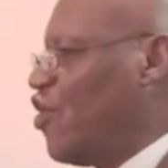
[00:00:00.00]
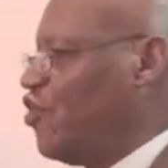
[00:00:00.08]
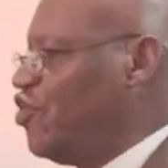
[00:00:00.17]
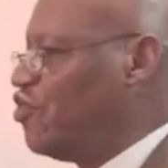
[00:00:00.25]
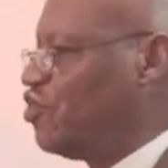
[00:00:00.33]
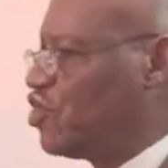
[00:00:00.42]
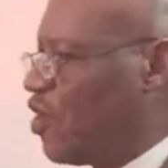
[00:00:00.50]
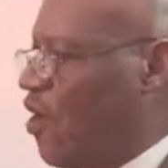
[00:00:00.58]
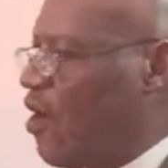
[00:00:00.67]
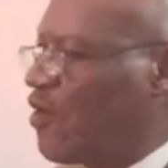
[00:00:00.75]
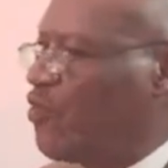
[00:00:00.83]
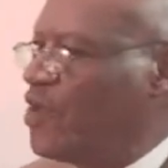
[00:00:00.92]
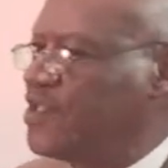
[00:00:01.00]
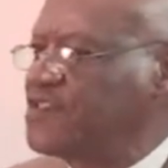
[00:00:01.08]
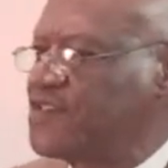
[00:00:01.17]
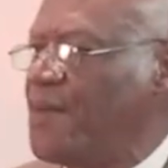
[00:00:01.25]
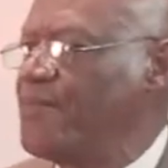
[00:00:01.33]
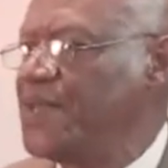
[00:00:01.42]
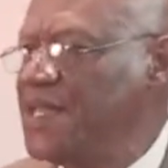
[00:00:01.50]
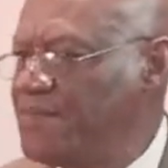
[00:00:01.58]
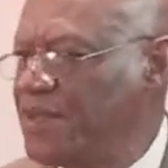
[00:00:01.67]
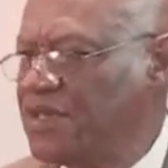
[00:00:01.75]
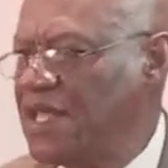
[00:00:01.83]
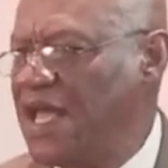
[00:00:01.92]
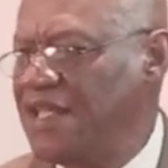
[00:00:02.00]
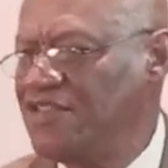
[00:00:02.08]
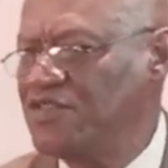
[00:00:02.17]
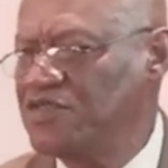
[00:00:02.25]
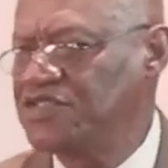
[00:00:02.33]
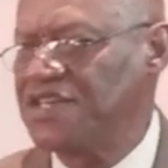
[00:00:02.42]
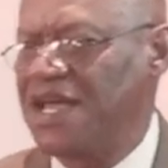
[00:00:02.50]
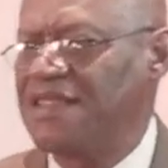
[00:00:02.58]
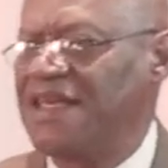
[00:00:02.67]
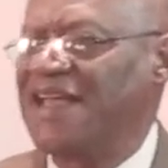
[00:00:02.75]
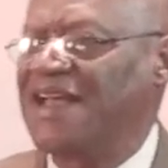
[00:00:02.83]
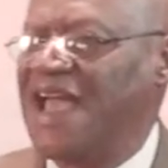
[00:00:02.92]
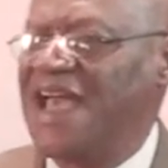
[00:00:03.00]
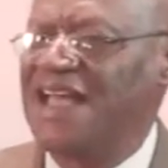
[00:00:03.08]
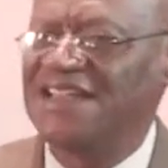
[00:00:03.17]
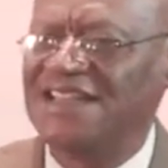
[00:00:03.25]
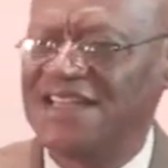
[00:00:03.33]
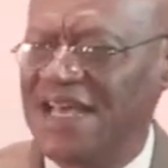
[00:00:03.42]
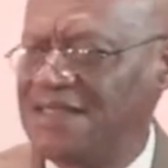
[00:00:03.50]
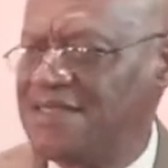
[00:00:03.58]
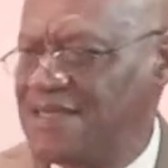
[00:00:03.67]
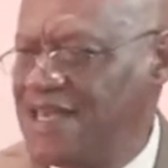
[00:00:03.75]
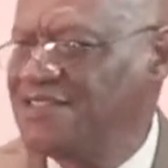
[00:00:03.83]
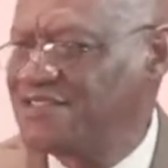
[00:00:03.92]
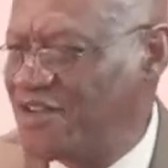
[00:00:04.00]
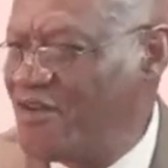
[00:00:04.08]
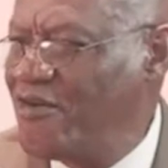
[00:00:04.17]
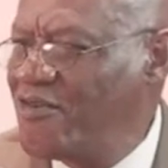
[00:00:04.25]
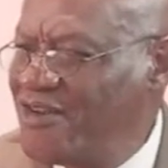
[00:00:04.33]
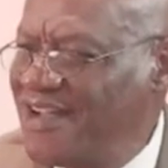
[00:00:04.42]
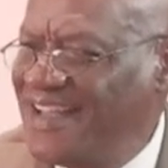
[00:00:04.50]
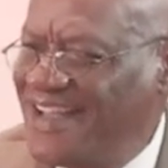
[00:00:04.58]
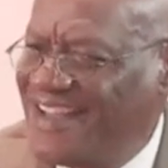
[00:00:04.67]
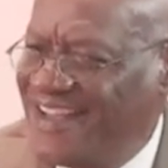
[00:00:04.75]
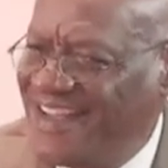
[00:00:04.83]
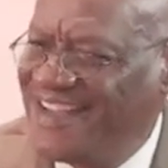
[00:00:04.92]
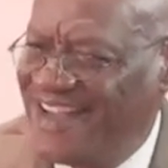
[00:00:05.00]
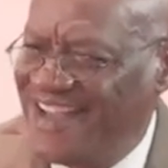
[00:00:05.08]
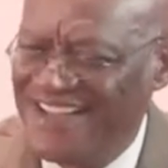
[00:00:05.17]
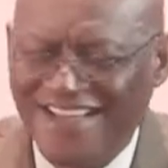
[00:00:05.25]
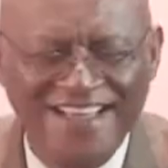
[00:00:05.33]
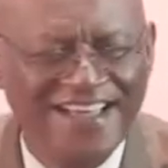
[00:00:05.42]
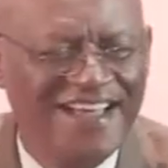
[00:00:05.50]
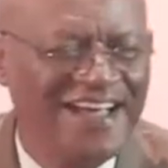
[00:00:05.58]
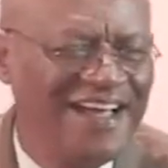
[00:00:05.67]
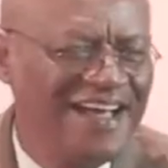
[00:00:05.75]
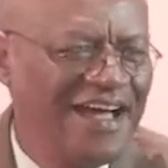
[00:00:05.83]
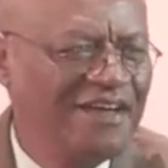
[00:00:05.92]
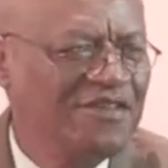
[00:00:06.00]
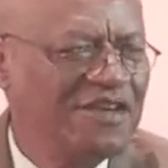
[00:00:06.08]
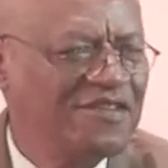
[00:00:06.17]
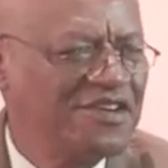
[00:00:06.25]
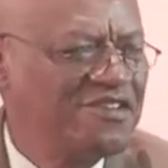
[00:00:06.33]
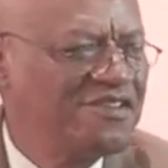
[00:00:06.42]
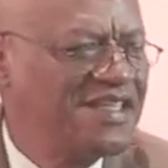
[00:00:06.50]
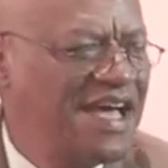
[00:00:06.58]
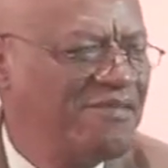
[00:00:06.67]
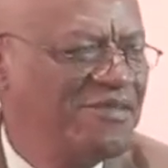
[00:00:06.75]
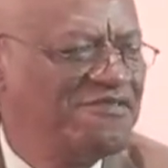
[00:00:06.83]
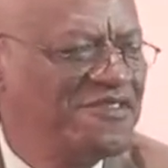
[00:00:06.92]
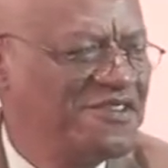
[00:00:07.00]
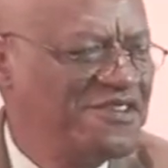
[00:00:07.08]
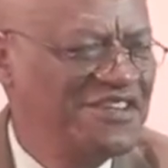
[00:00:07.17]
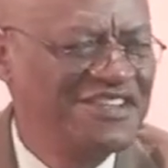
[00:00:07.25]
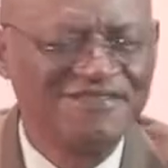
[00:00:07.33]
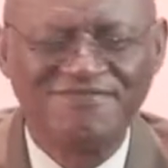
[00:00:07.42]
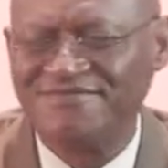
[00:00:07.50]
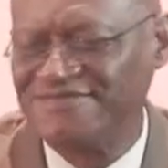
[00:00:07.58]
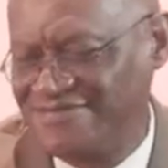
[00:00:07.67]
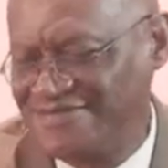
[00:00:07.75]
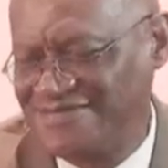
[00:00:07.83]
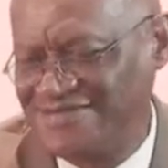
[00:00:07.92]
you talk with some people and you say they can't let things go, mm -hmm. have you ever heard that before? Yes.